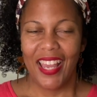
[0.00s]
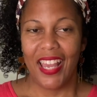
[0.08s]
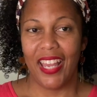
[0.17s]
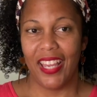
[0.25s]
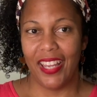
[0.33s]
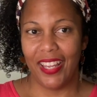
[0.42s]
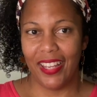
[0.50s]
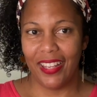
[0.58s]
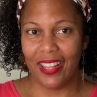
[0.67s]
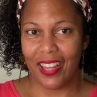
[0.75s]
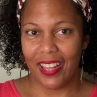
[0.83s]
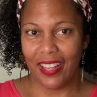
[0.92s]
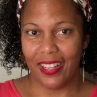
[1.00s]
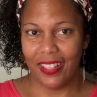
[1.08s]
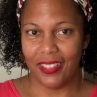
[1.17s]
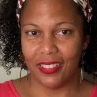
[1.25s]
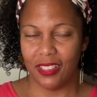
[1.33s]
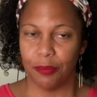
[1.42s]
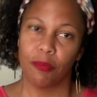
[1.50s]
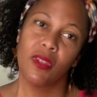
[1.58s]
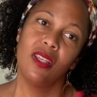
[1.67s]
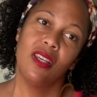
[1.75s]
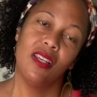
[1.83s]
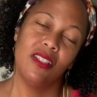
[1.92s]
Hey guys,
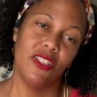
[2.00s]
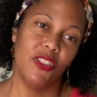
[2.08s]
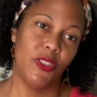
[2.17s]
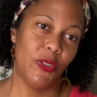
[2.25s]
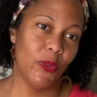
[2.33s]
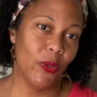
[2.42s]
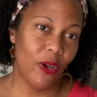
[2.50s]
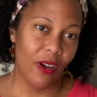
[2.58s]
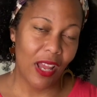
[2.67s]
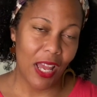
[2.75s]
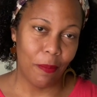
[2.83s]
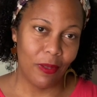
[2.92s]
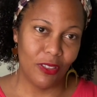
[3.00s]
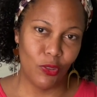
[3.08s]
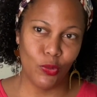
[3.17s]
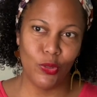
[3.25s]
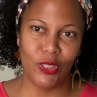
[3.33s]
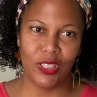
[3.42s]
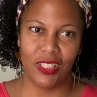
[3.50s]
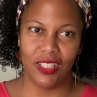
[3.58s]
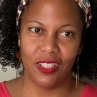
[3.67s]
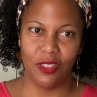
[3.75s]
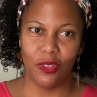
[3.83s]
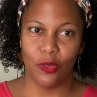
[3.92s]
did you all happen to see